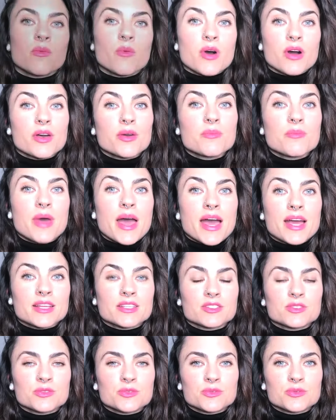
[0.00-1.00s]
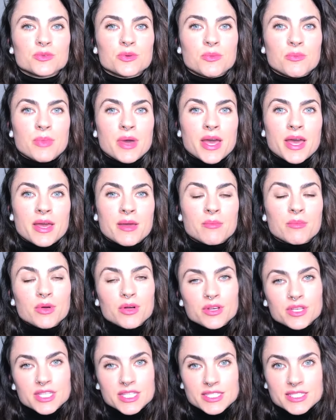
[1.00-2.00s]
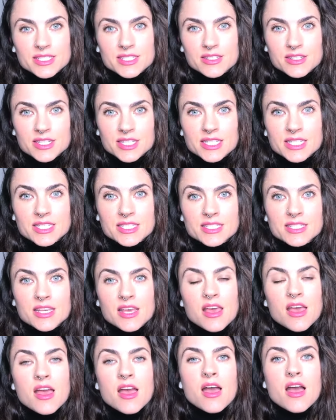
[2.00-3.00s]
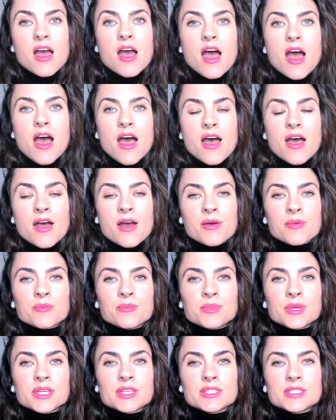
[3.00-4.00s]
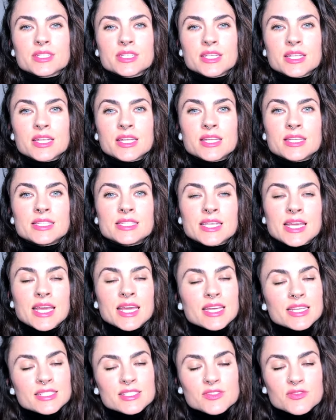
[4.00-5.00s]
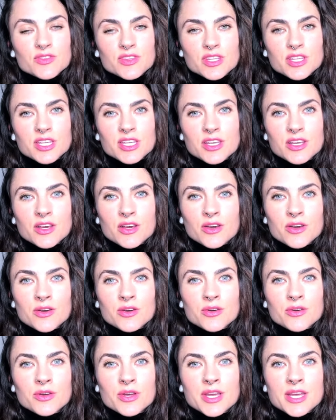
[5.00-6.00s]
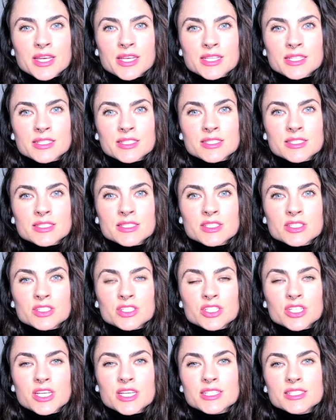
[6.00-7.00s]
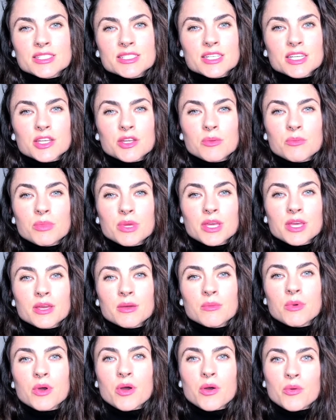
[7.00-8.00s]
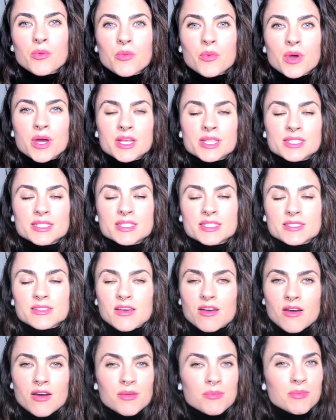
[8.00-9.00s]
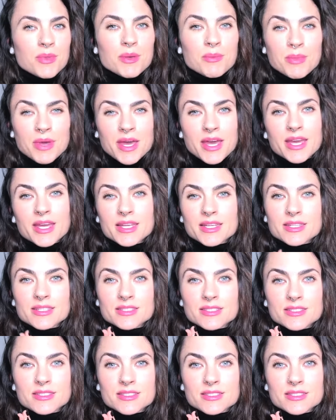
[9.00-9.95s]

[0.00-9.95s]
Welcome back to my bulking series. Um, today's video is just gonna be about what's on my mind.